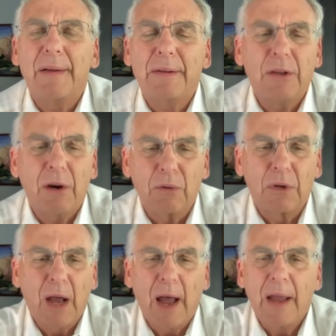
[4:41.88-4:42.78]
you know,
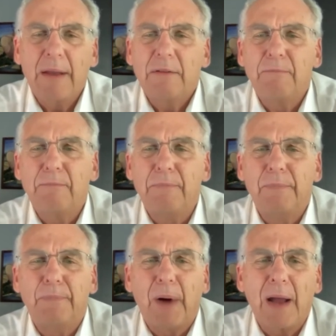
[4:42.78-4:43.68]
kind of
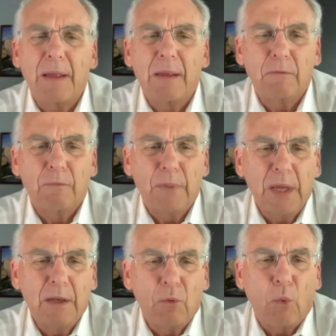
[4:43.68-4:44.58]
by
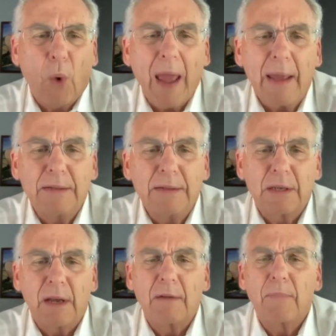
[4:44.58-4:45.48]
being right
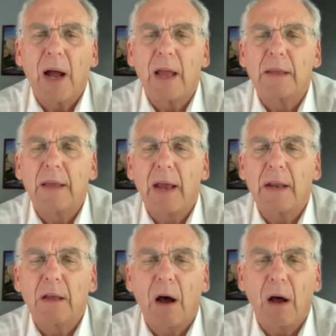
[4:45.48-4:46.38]
and by
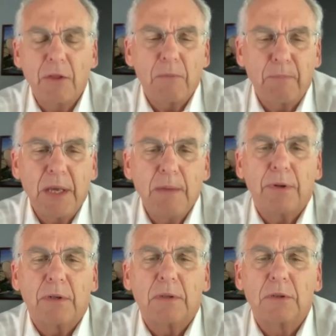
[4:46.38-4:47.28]
getting other
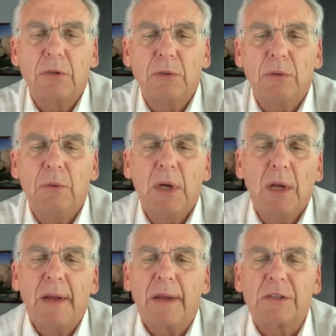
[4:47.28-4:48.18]
people to
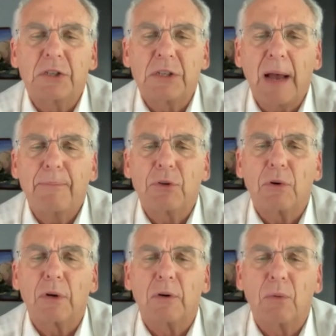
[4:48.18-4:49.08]
accept
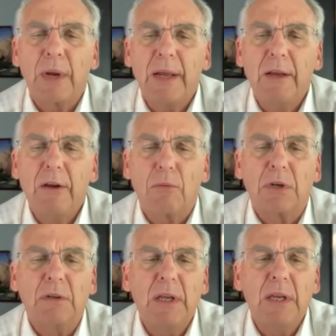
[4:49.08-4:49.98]
or agree or
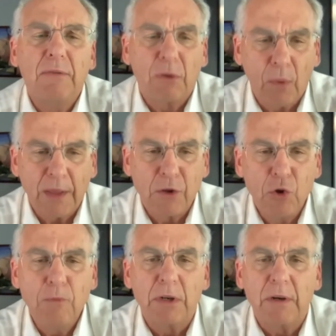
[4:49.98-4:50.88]
believe in what
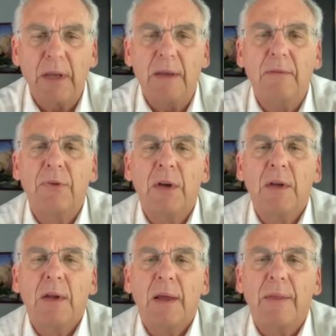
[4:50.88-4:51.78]
you believe,
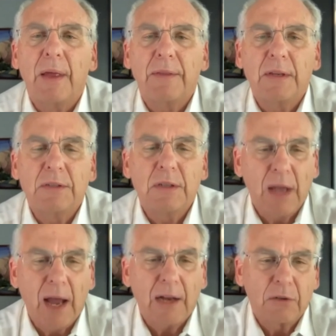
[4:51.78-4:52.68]
that this
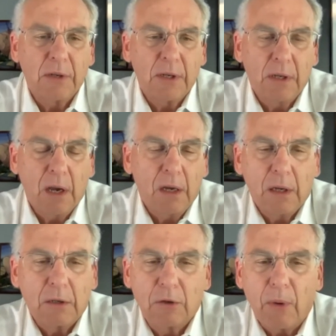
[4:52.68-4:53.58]
is actually
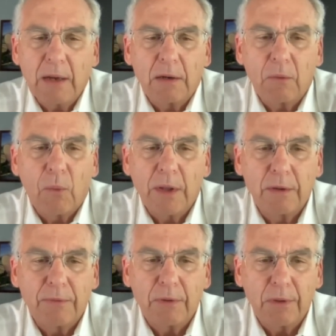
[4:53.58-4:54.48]
a great and
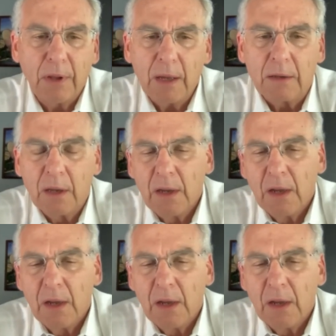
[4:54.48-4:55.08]
wonderful thing.